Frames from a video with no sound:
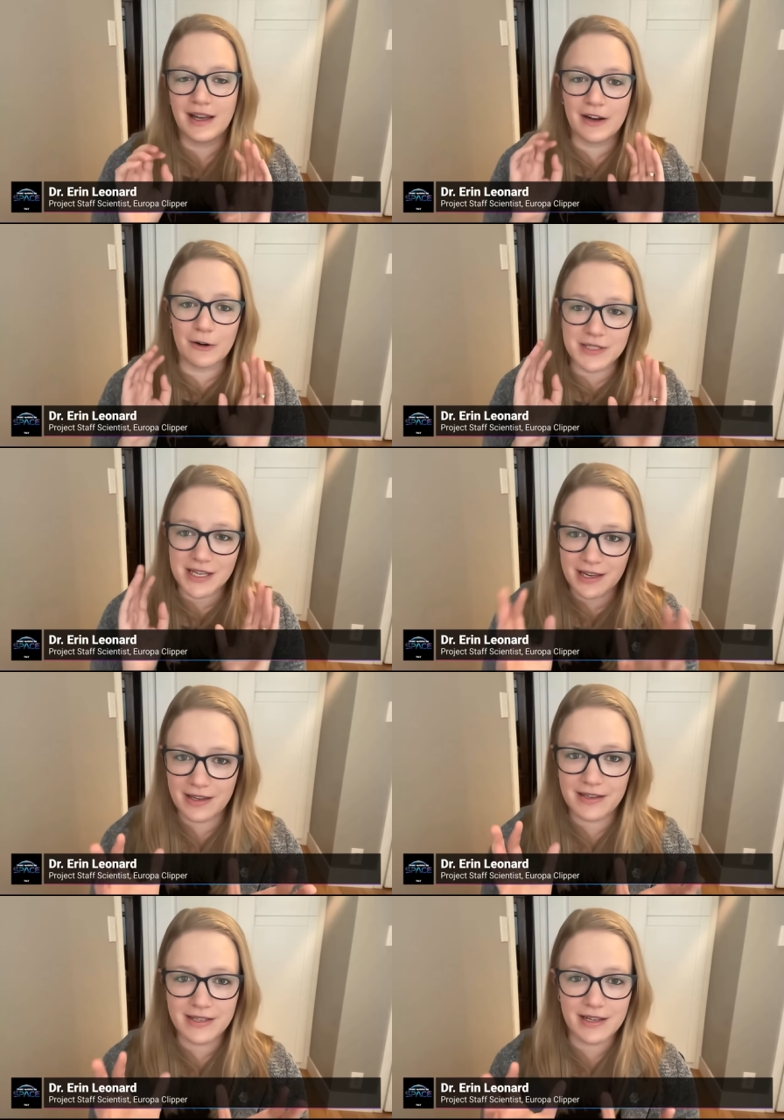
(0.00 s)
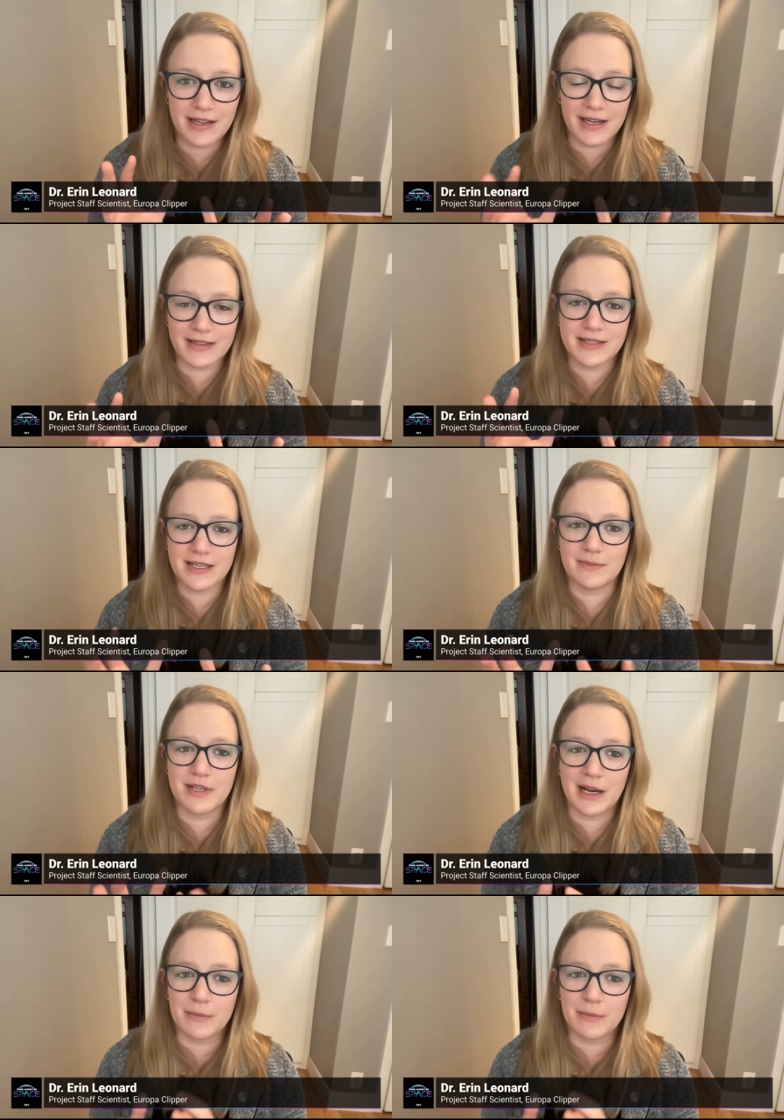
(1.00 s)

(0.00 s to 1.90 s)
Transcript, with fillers: and all taking data at the same time,